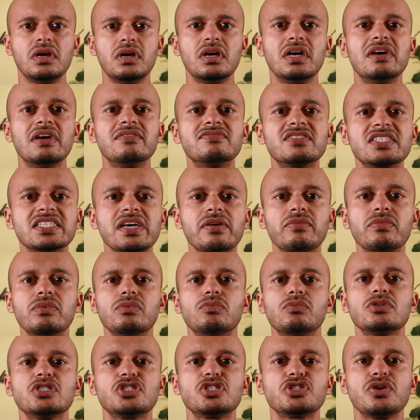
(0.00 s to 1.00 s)
If someone
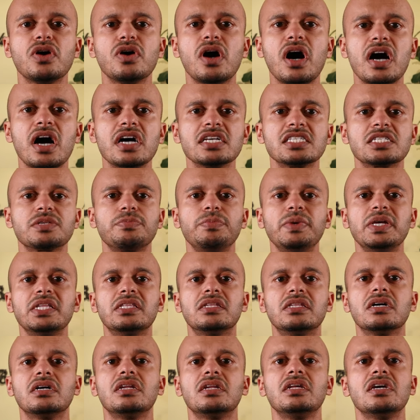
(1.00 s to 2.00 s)
was to ask me
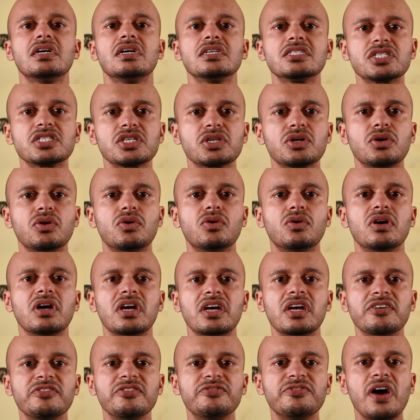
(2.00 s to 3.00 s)
30 years ago
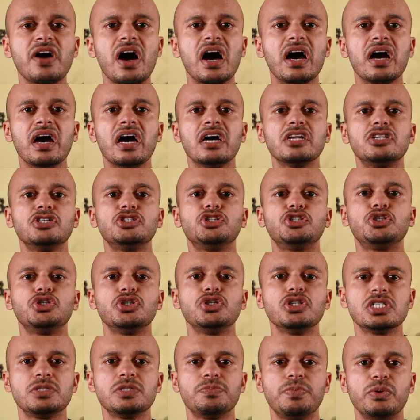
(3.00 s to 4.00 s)
if I had to
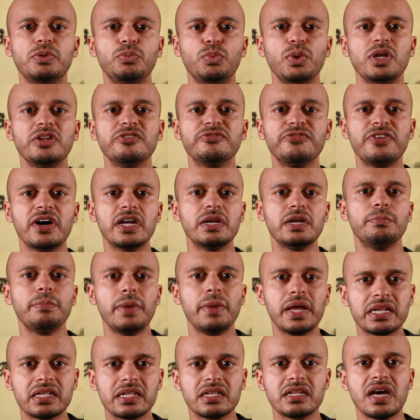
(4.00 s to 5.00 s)
choose between
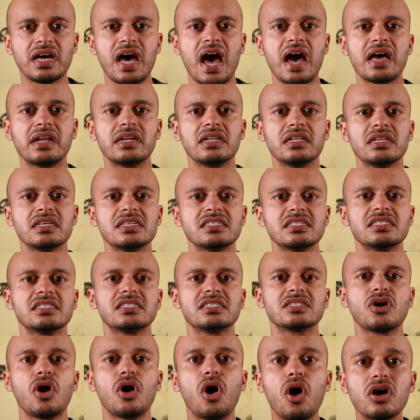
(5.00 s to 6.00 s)
fundamental
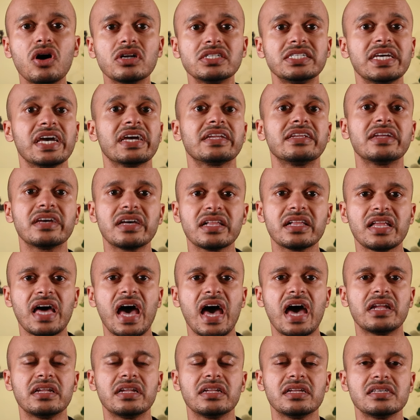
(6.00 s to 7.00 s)
analysis or technical
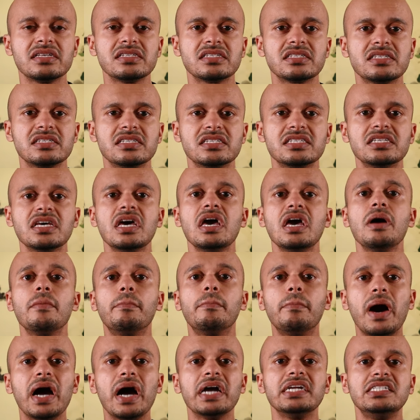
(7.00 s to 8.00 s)
analysis,
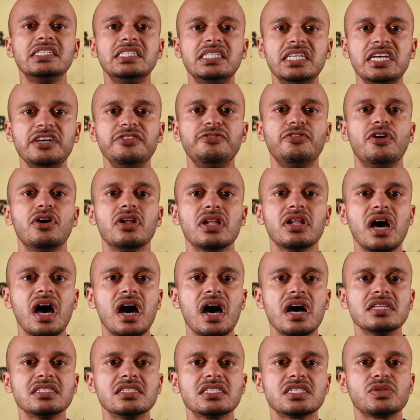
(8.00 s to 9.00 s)
my default
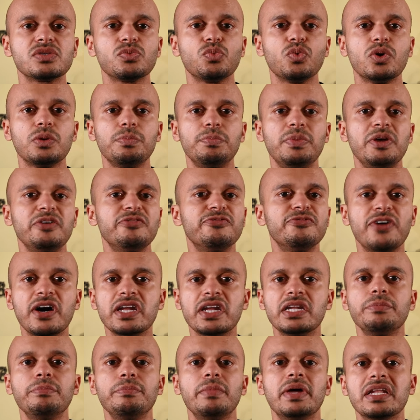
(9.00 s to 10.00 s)
answer would be
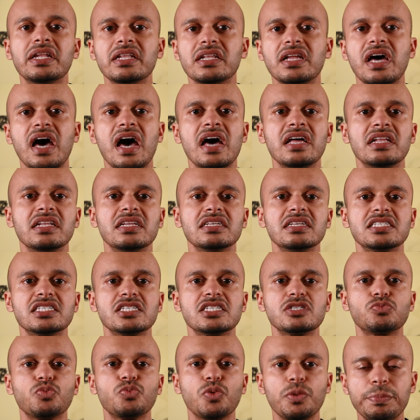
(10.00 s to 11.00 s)
fundamental
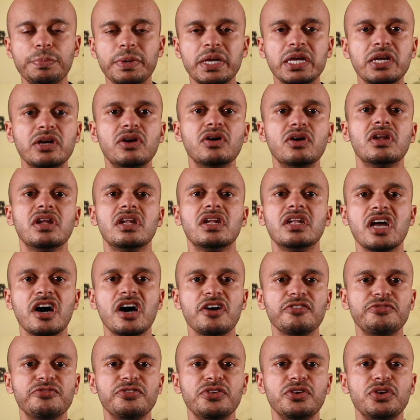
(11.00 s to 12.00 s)
analysis would be good
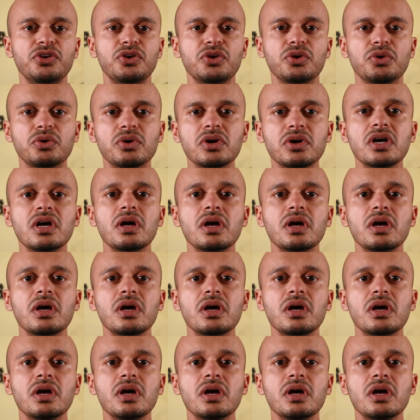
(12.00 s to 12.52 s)
enough for you.